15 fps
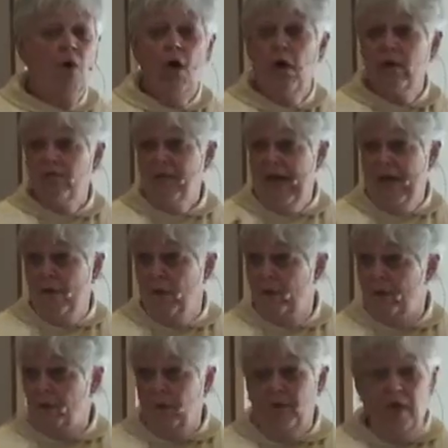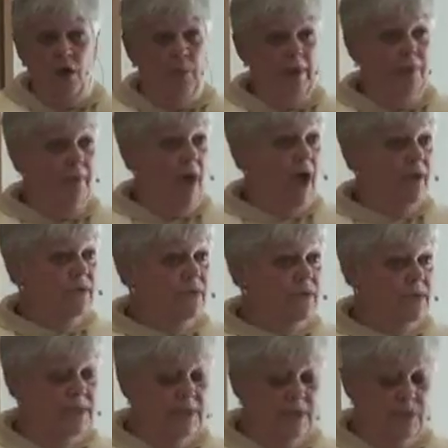All of ours will go in
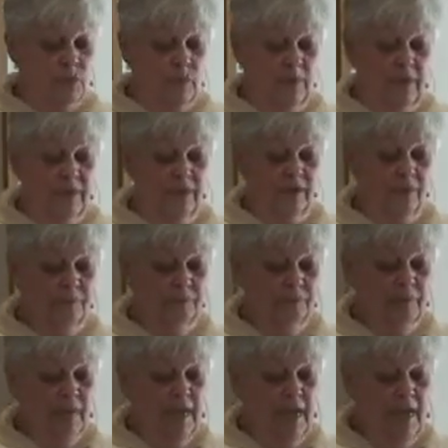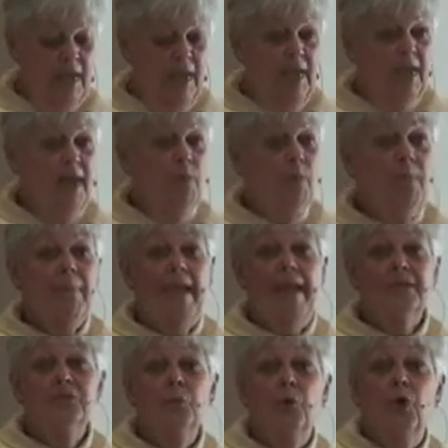boxes this week. We're
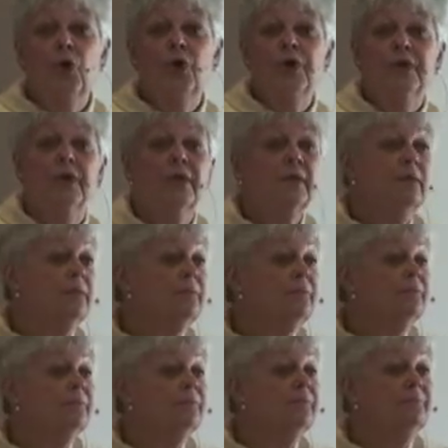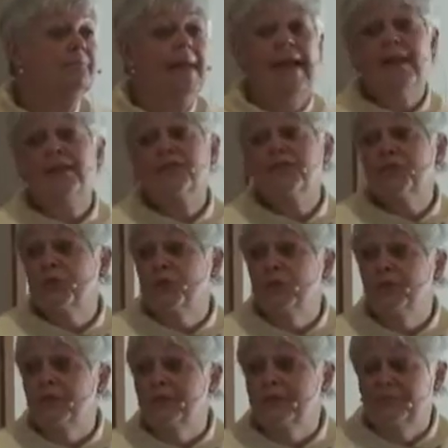back to work, back to
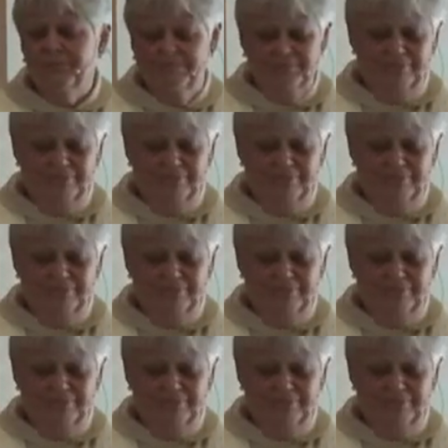school.